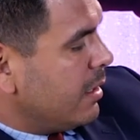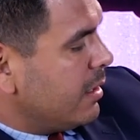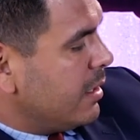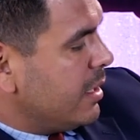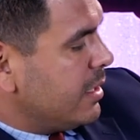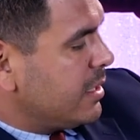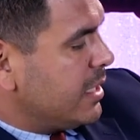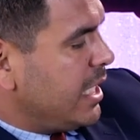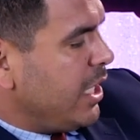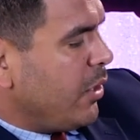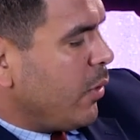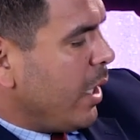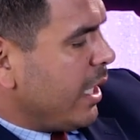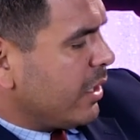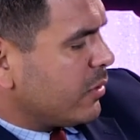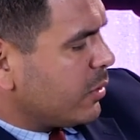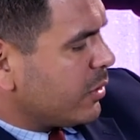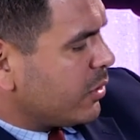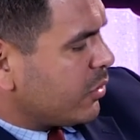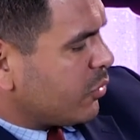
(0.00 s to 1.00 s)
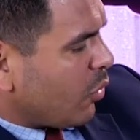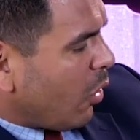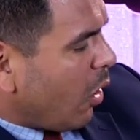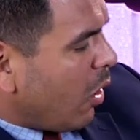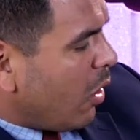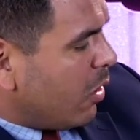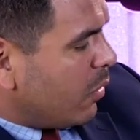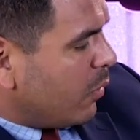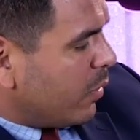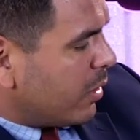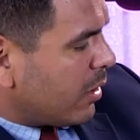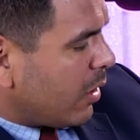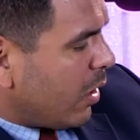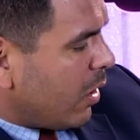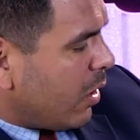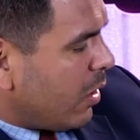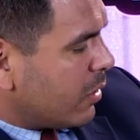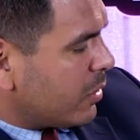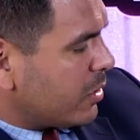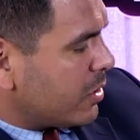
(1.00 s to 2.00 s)
This T-Rex was strong with
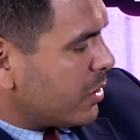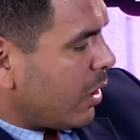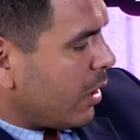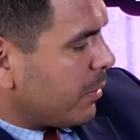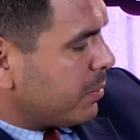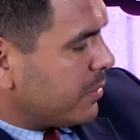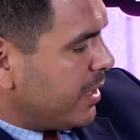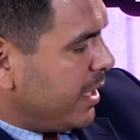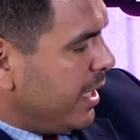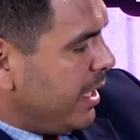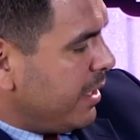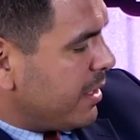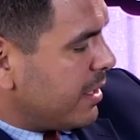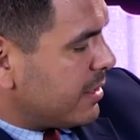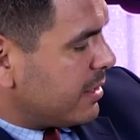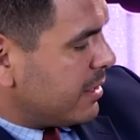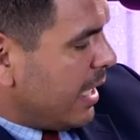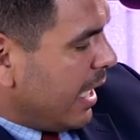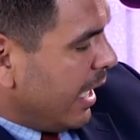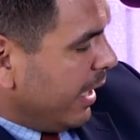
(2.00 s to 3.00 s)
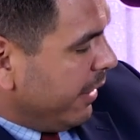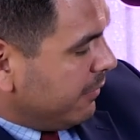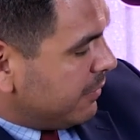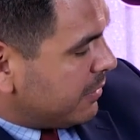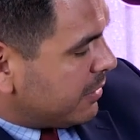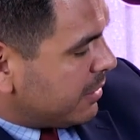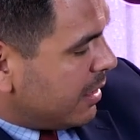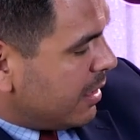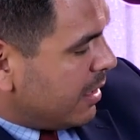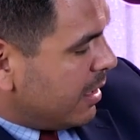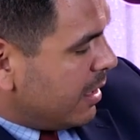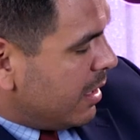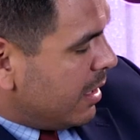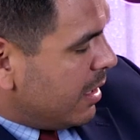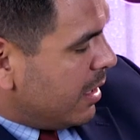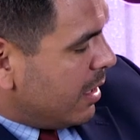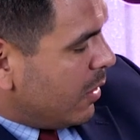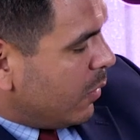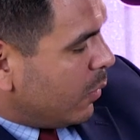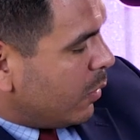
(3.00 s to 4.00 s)
long, sharp teeth as knives.
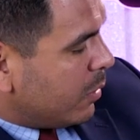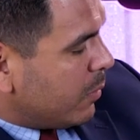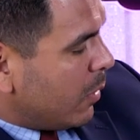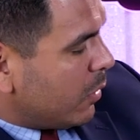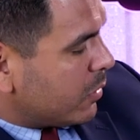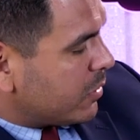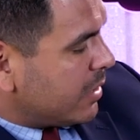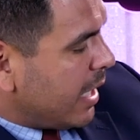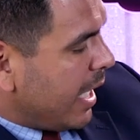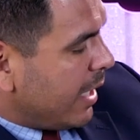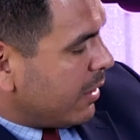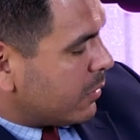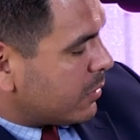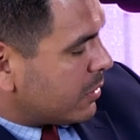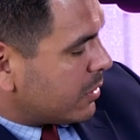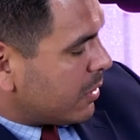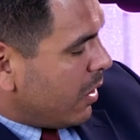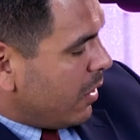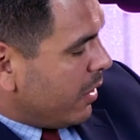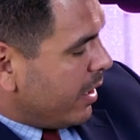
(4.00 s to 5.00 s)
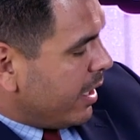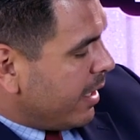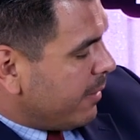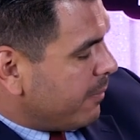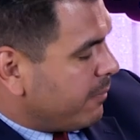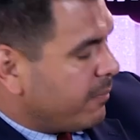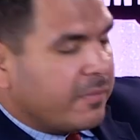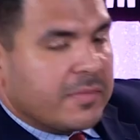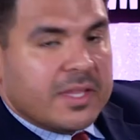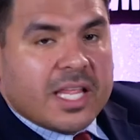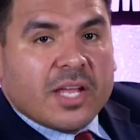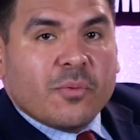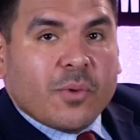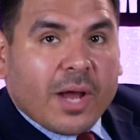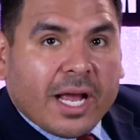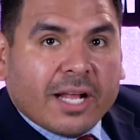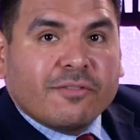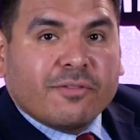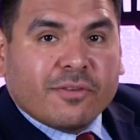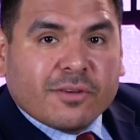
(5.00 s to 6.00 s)
When most dinos saw him, they
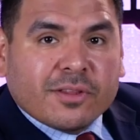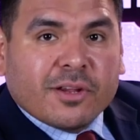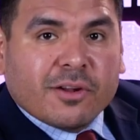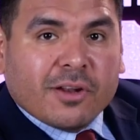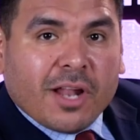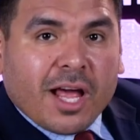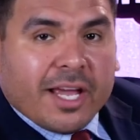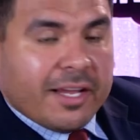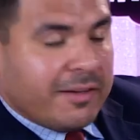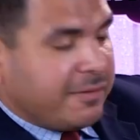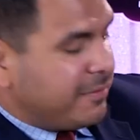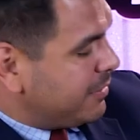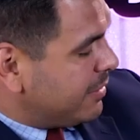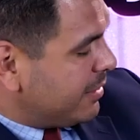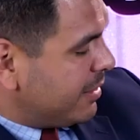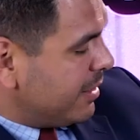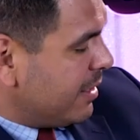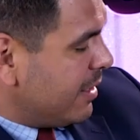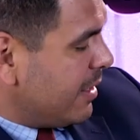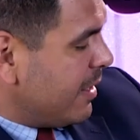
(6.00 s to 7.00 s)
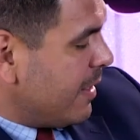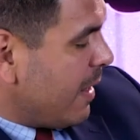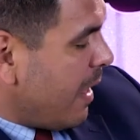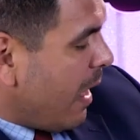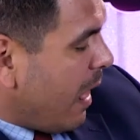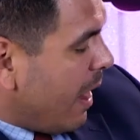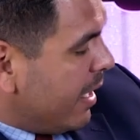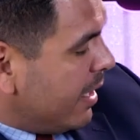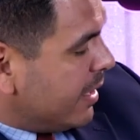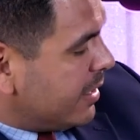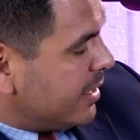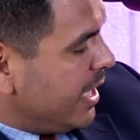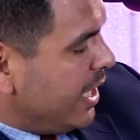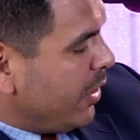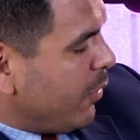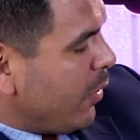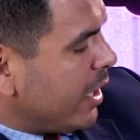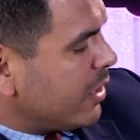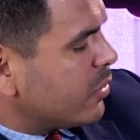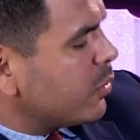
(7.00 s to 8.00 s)
ran for their lives.
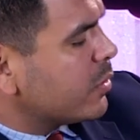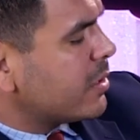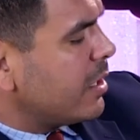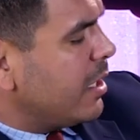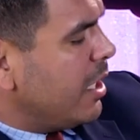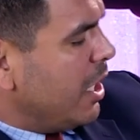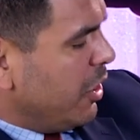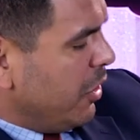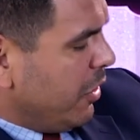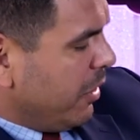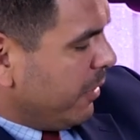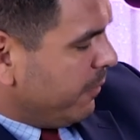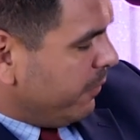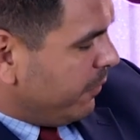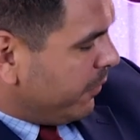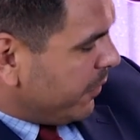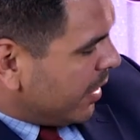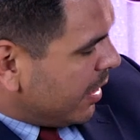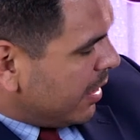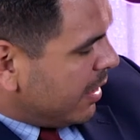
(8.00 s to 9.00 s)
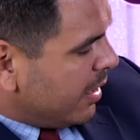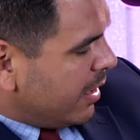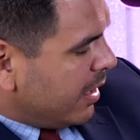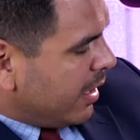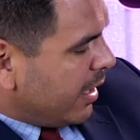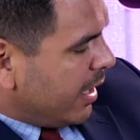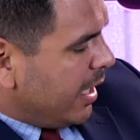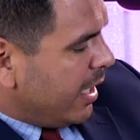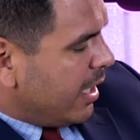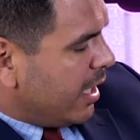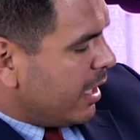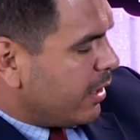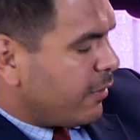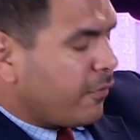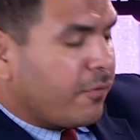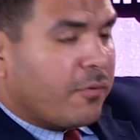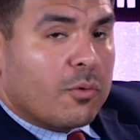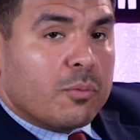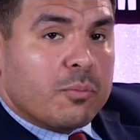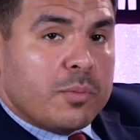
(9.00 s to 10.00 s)
T-Rex was a hunter. He hunted
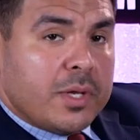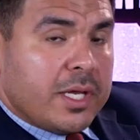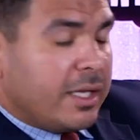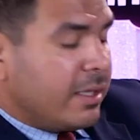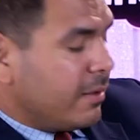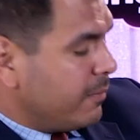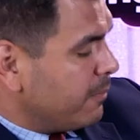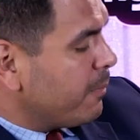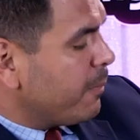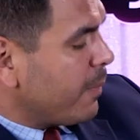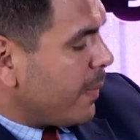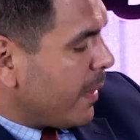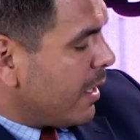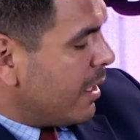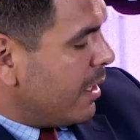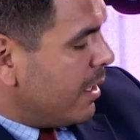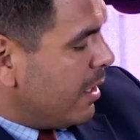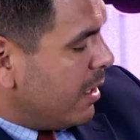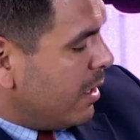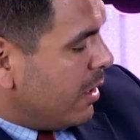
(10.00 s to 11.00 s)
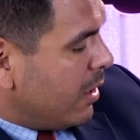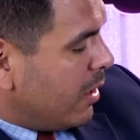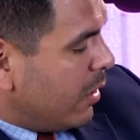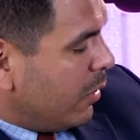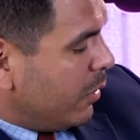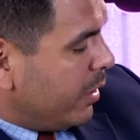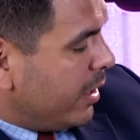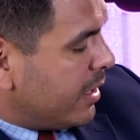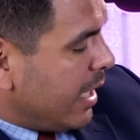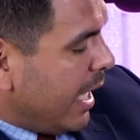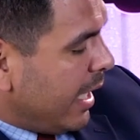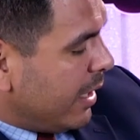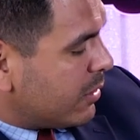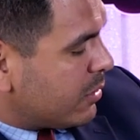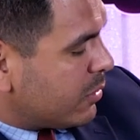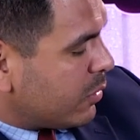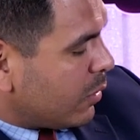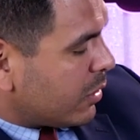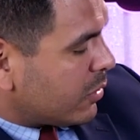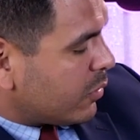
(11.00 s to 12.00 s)
for meat. Only
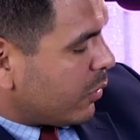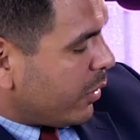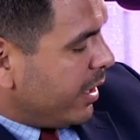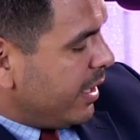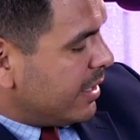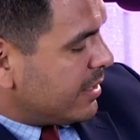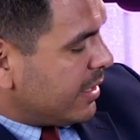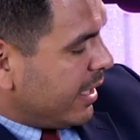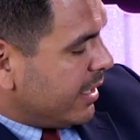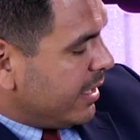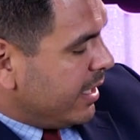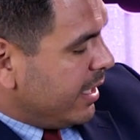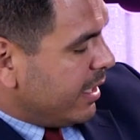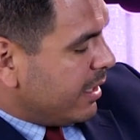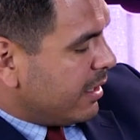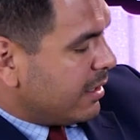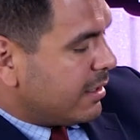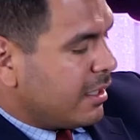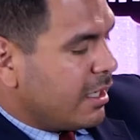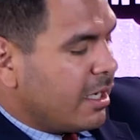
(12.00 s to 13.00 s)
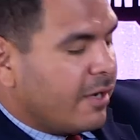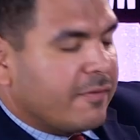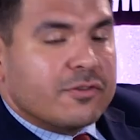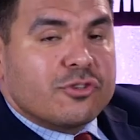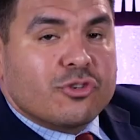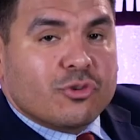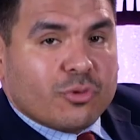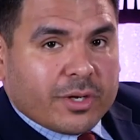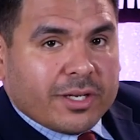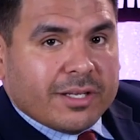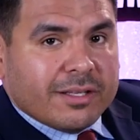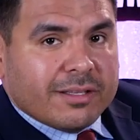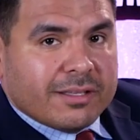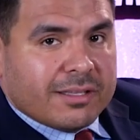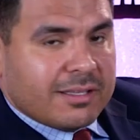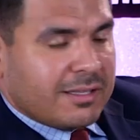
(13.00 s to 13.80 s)
dinosaurs were his idea of a treat.